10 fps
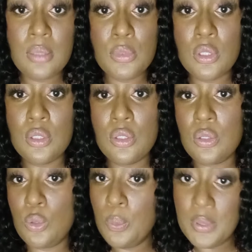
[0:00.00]
Some are
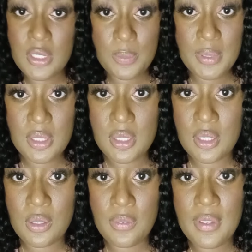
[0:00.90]
super
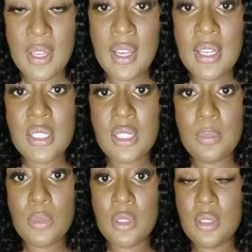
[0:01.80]
expensive,
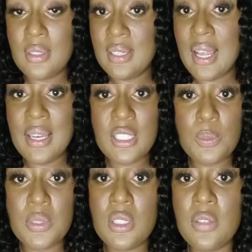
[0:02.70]
some are not
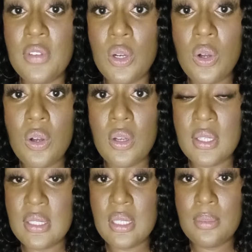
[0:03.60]
expensive at all,
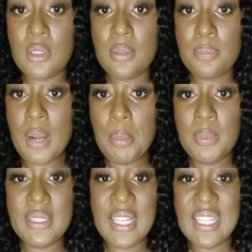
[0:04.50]
and some are
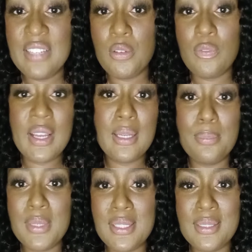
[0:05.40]
probably not even
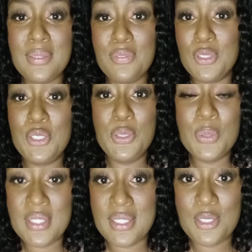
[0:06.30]
recommended for
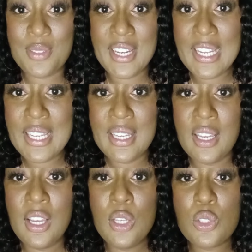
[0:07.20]
usage, right?
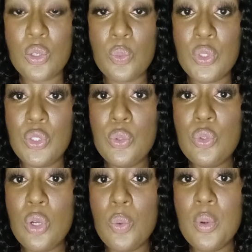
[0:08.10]
So when you
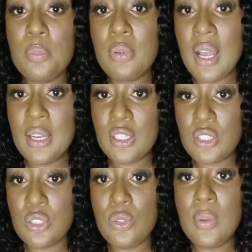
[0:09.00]
know what
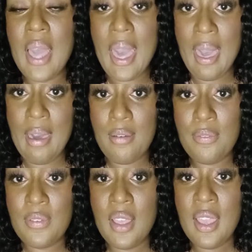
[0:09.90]
products you have,